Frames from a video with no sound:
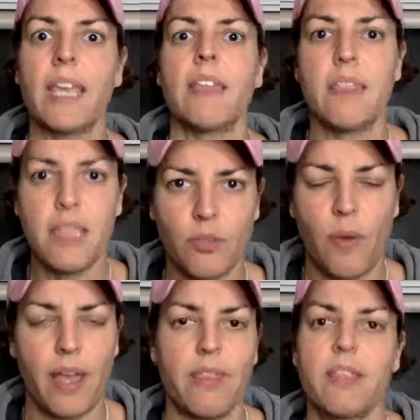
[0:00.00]
it this
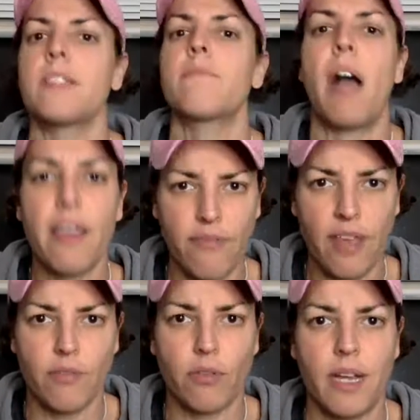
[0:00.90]
way. This is my
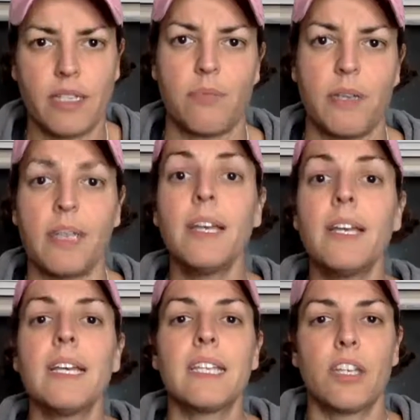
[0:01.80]
favorite recipe.
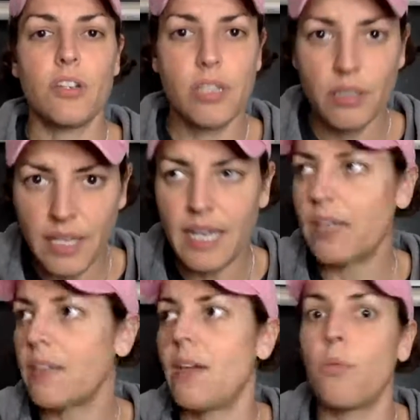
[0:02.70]
Here's a
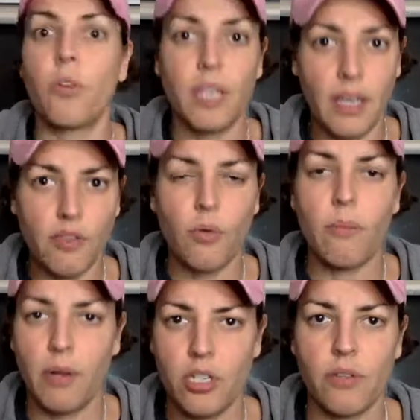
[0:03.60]
link that will give you a
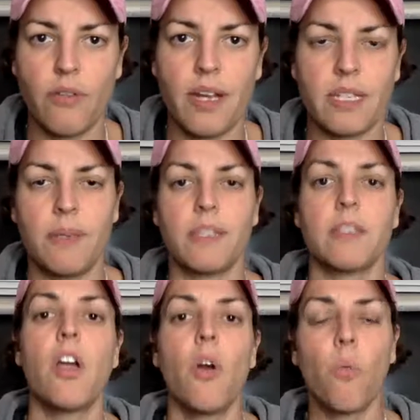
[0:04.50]
bunch of recipes.
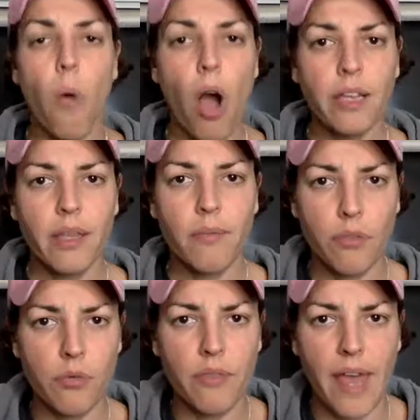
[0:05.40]
Walk them
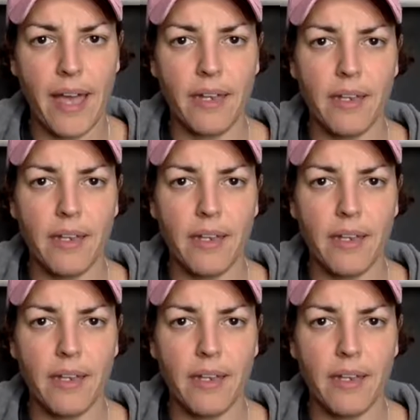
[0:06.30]
through that.